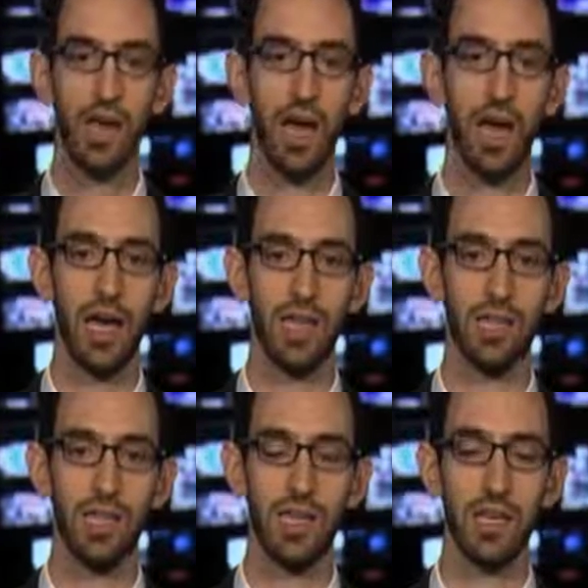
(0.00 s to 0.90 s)
uh,
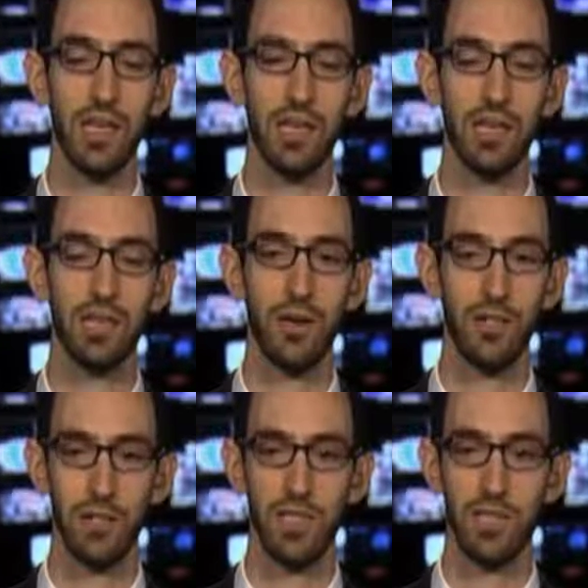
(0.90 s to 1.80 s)
is a
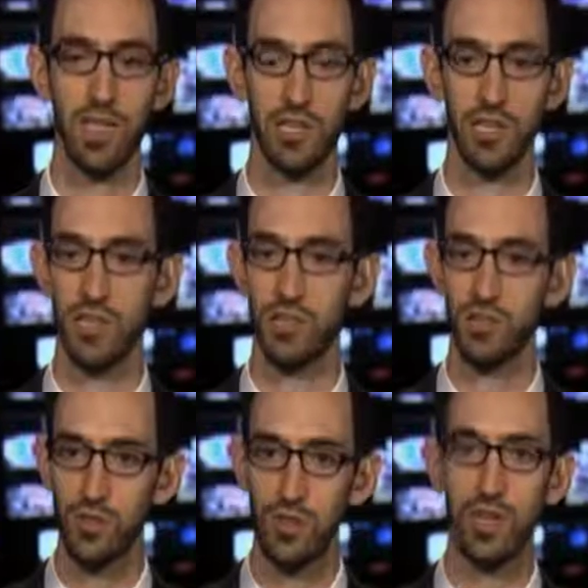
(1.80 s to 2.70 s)
terrorist organization that's
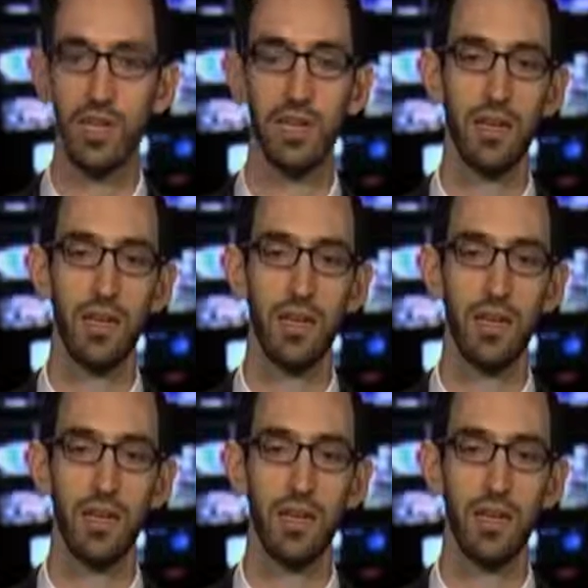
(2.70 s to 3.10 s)
Sunni